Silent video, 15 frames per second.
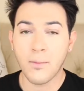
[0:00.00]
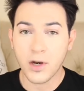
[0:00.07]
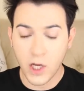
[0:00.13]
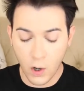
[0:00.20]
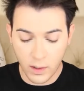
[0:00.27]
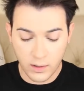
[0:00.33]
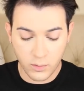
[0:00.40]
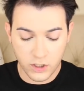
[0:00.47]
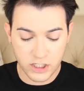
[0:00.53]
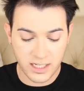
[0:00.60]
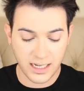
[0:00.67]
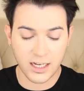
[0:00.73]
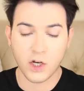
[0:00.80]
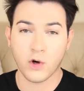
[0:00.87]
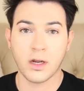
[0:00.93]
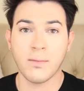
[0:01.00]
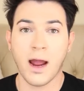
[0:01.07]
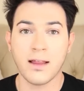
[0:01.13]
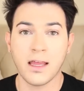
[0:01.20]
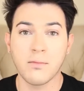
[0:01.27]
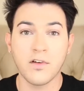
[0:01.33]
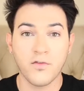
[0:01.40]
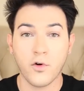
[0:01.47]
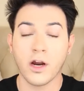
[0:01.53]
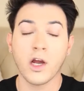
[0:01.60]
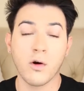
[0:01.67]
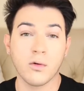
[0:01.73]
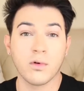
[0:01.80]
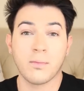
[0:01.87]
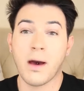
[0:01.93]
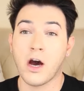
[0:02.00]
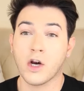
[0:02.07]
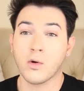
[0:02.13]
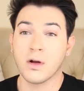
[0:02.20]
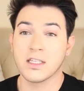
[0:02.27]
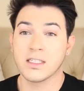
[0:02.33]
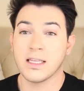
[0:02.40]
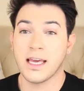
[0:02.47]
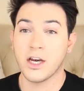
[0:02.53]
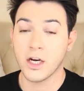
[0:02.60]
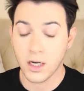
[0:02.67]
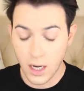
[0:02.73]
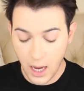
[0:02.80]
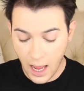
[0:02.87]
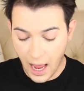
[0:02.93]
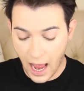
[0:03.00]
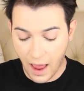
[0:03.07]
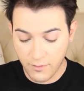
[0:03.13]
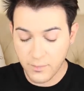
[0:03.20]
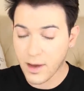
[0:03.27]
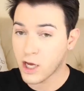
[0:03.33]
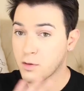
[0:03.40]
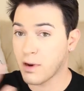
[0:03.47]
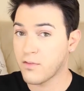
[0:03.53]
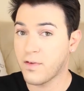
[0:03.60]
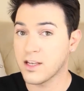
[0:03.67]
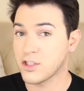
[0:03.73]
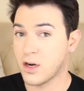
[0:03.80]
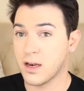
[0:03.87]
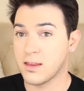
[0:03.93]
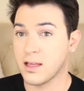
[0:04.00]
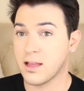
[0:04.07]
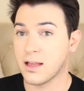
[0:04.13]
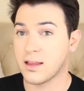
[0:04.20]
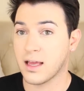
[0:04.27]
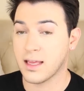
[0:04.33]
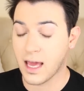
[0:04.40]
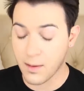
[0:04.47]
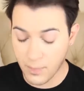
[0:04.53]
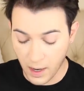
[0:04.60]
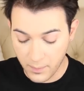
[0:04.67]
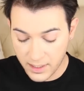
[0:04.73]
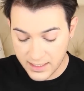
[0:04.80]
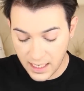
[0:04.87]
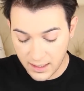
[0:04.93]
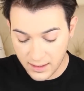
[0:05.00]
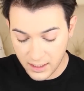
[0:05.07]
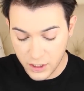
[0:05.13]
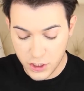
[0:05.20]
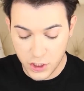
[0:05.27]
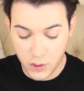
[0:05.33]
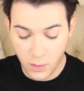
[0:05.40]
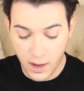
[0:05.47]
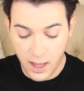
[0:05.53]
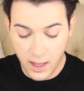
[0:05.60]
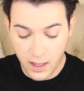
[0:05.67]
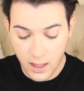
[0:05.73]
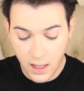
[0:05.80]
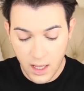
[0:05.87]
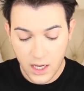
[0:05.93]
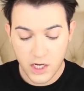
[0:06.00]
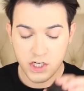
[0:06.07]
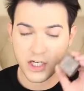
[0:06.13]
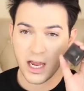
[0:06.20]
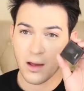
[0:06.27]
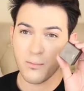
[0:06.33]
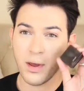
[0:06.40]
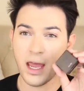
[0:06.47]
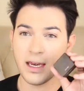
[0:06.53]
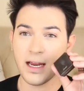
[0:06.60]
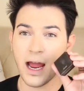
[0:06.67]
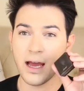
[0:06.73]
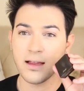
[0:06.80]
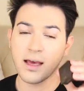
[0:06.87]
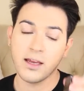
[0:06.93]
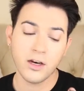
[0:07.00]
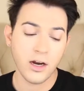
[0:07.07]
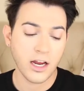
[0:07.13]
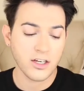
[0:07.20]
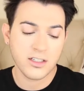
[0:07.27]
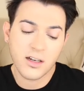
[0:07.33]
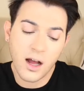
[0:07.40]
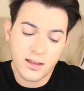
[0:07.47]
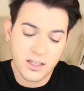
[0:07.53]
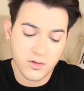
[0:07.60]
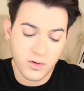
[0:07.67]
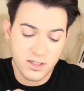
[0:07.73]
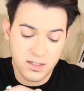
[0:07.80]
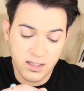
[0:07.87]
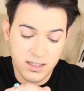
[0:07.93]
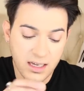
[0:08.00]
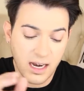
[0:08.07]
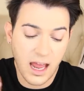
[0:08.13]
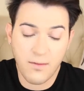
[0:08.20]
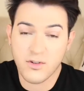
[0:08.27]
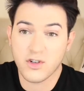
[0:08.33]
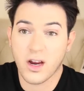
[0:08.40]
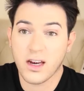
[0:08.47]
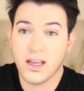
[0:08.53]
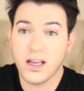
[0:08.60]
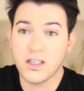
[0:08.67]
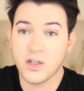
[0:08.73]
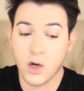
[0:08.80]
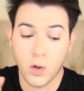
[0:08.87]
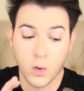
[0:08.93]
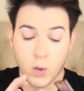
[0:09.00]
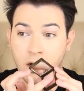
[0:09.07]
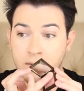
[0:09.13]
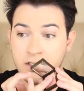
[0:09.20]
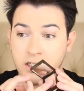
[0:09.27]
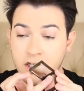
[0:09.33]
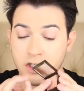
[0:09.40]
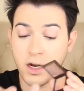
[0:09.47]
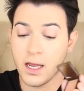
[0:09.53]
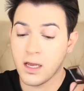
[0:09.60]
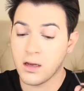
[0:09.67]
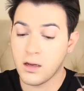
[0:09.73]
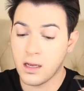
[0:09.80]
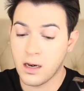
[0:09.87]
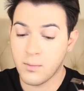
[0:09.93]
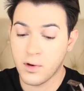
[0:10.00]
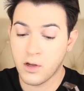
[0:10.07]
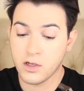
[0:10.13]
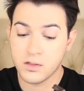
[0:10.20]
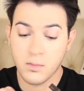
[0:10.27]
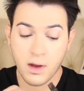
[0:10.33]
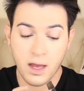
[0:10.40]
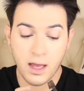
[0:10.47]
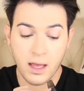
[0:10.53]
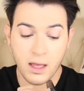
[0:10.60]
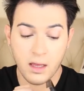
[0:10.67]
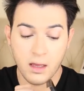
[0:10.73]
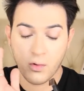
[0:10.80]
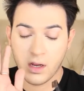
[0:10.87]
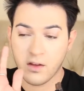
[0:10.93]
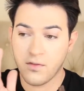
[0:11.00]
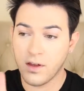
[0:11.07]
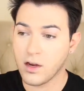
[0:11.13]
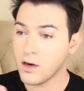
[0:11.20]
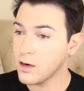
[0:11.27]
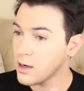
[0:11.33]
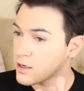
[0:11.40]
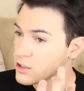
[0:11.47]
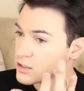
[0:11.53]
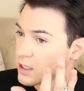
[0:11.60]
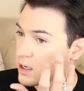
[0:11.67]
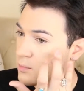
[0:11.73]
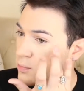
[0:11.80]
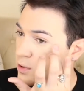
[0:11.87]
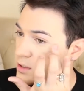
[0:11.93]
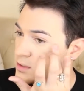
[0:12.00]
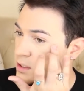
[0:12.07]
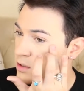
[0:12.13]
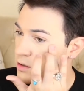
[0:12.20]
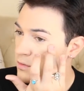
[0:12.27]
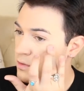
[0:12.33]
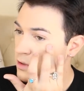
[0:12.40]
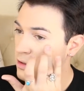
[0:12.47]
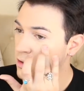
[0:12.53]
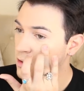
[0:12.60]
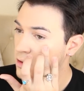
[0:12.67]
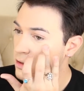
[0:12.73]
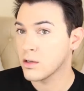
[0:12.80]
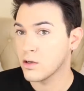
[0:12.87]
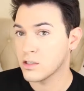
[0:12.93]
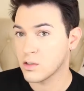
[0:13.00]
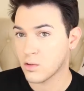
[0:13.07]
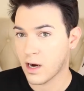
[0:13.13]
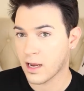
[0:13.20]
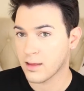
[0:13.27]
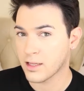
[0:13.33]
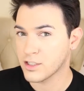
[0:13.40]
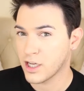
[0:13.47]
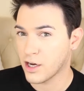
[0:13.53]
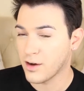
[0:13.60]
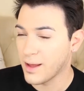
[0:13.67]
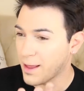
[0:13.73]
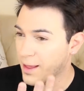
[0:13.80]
I'm gonna go in with just like a cream highlight before I go in with powder ones later. I haven't powdered my face or anything like that yet, but I'm gonna take the Jouer Champagne Highlighter. I just got this recently and I haven't tried it yet, so Mama's gonna try it. And I'm gonna use my ring finger and just kind of press that over. Usually where highlights go.